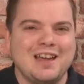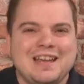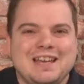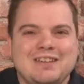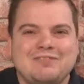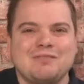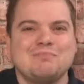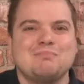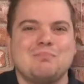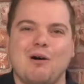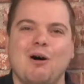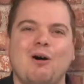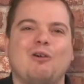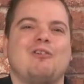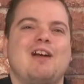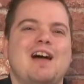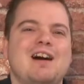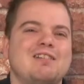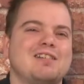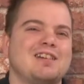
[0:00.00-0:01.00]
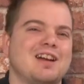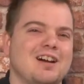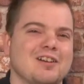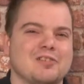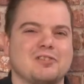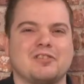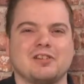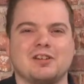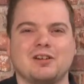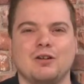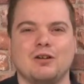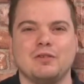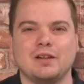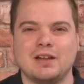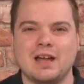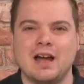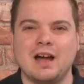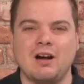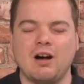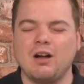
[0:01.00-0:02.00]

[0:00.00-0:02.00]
even more railcars to cover yet,